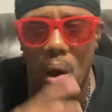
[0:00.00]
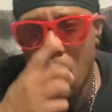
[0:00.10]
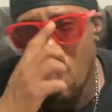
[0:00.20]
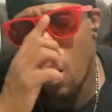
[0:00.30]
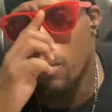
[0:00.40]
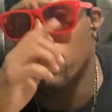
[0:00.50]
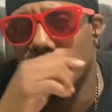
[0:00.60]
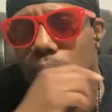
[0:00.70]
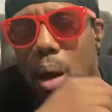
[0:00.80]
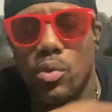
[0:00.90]

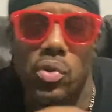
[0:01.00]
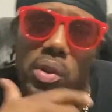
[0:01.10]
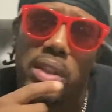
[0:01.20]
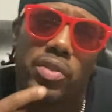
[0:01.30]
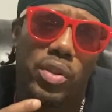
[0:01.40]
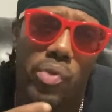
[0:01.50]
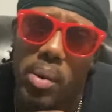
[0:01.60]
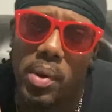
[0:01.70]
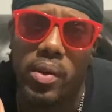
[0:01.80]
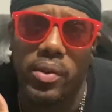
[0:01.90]
I was on
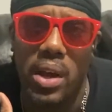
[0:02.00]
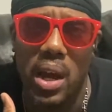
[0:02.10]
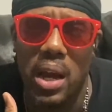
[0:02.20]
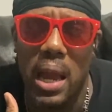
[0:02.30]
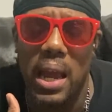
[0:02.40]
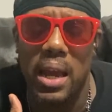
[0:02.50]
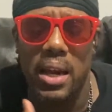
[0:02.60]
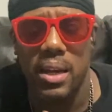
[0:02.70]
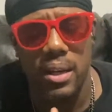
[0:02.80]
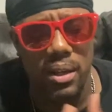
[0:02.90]
Instagram the other day
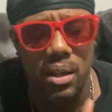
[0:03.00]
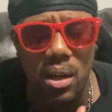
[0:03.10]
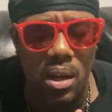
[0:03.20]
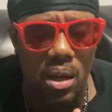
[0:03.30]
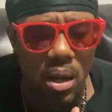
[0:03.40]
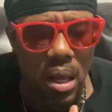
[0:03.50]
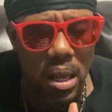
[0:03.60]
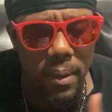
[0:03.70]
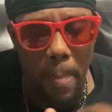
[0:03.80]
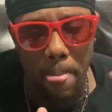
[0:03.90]
and
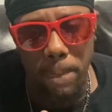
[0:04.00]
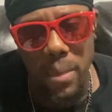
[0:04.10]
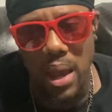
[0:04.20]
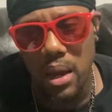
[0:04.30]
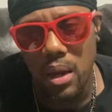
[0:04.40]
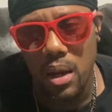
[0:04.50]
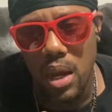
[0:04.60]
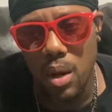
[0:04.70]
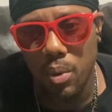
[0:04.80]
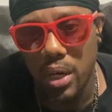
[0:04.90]
they
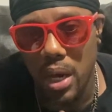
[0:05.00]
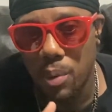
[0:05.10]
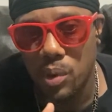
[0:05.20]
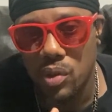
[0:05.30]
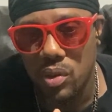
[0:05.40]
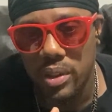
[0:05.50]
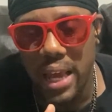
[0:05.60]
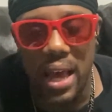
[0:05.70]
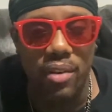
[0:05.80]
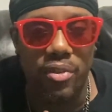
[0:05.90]

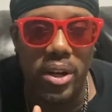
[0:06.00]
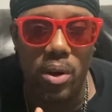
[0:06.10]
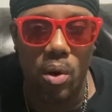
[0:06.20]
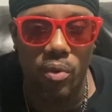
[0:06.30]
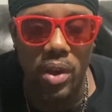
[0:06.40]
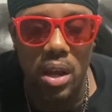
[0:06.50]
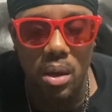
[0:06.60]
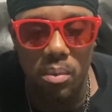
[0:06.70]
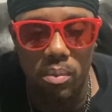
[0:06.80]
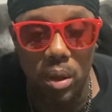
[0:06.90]
had a video of
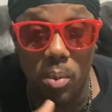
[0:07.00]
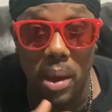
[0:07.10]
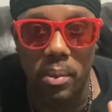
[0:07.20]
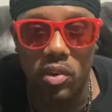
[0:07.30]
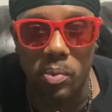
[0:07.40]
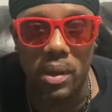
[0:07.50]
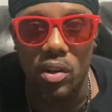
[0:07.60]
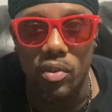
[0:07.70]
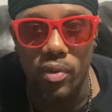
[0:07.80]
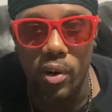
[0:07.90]
him, Lil Baby, spitting
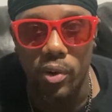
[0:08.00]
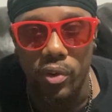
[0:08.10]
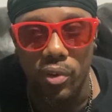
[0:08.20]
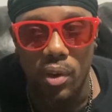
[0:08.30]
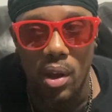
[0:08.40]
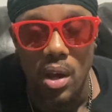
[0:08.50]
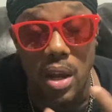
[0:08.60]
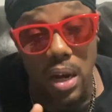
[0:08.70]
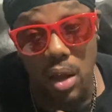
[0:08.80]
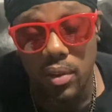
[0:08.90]
his verse.
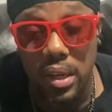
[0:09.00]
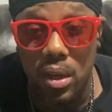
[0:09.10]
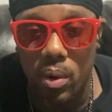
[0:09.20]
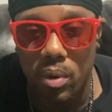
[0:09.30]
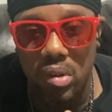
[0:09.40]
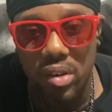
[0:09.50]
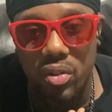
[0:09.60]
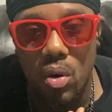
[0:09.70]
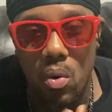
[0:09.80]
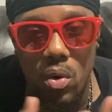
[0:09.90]
And I was like, yo, he was actually
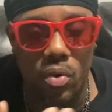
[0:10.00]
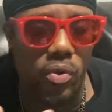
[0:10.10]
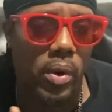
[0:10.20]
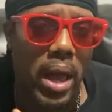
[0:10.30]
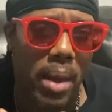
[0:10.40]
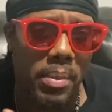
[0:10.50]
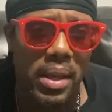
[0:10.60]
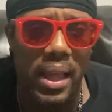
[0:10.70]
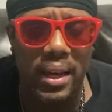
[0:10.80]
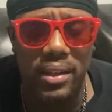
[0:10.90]
going off, so it had me
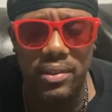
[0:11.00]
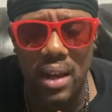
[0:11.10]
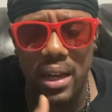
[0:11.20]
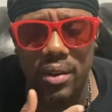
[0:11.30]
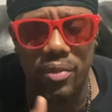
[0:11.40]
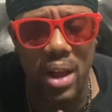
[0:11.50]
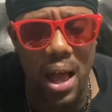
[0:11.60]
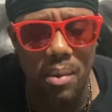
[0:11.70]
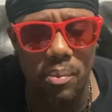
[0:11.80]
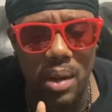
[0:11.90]
like excited for the
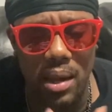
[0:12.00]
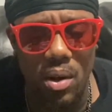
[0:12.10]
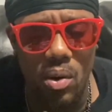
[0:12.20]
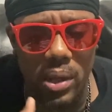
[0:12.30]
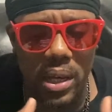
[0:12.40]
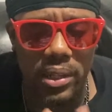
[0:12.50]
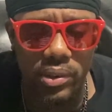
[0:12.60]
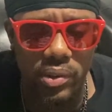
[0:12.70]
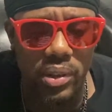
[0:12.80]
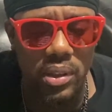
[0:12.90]
album. Like, oh yeah, this
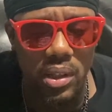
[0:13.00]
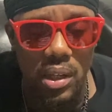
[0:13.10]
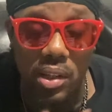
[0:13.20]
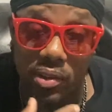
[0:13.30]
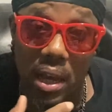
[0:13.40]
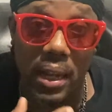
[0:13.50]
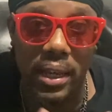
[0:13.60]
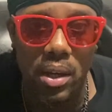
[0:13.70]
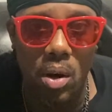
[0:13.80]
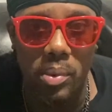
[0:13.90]
joint sound like
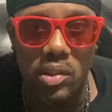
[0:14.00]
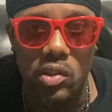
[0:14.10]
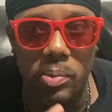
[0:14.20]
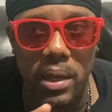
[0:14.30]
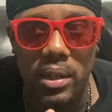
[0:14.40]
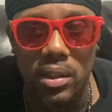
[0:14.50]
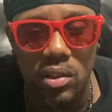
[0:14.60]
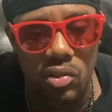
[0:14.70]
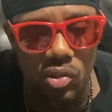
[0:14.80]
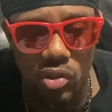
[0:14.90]
he gonna be spitting.
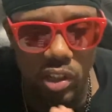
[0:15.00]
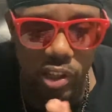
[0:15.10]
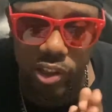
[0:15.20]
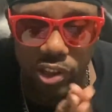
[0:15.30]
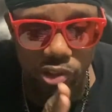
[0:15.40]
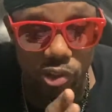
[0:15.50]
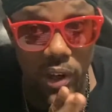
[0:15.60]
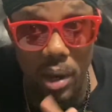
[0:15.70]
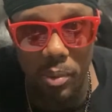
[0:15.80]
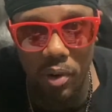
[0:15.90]
This this joint
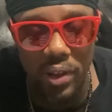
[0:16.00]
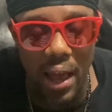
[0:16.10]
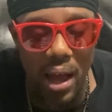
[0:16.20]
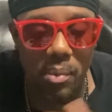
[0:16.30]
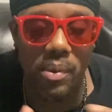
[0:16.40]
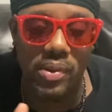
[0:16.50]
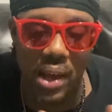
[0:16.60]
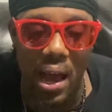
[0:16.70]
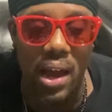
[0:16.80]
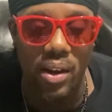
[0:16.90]
coming off the album. I was like,
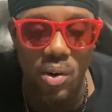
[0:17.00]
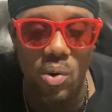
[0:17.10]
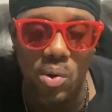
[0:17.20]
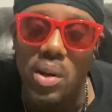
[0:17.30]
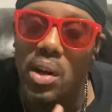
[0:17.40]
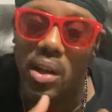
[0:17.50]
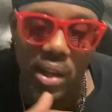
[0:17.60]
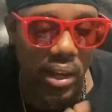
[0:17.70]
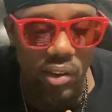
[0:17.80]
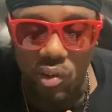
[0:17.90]
all right, cool.
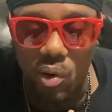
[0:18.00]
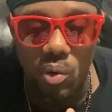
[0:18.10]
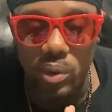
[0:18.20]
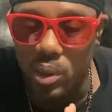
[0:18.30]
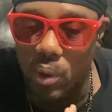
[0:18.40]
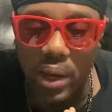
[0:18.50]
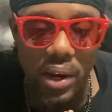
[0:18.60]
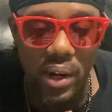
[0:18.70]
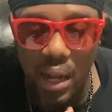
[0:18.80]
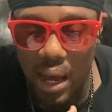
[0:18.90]
Yeah, so
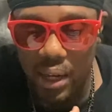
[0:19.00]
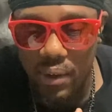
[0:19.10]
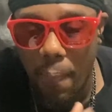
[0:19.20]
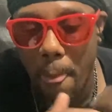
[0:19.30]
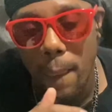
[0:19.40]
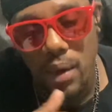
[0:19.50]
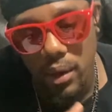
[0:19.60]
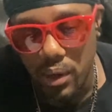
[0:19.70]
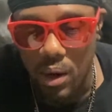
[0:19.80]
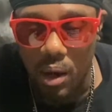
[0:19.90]
hearing that,
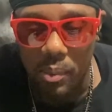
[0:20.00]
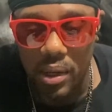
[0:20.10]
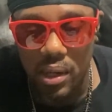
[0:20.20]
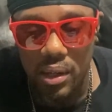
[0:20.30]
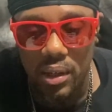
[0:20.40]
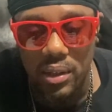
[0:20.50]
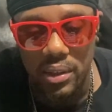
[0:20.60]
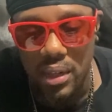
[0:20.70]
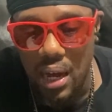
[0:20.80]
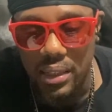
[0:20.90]

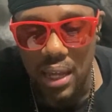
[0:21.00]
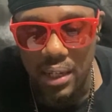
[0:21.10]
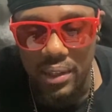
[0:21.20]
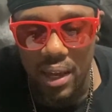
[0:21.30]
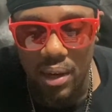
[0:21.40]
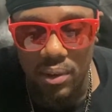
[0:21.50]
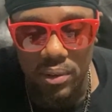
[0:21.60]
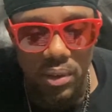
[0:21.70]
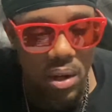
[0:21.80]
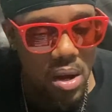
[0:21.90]
knocked that down.
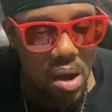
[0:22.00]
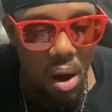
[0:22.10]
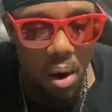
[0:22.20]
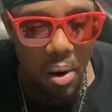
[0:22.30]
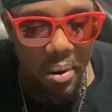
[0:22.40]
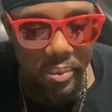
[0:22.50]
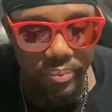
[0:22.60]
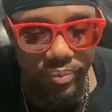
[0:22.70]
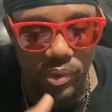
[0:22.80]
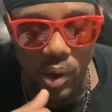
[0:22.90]

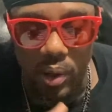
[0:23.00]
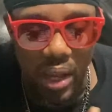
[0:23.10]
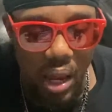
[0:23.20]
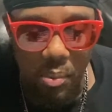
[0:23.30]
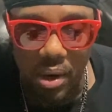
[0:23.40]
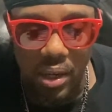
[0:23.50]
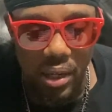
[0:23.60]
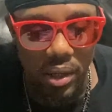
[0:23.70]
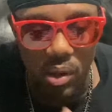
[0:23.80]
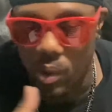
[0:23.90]
Durk came in,
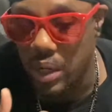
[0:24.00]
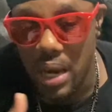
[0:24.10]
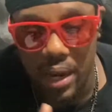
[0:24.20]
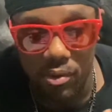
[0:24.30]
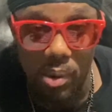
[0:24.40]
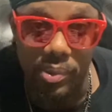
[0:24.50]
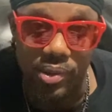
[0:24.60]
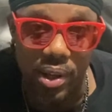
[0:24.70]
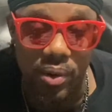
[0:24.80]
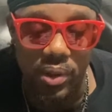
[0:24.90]
he had to
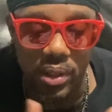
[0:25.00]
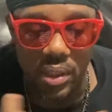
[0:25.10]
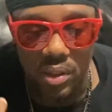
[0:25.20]
represent on it.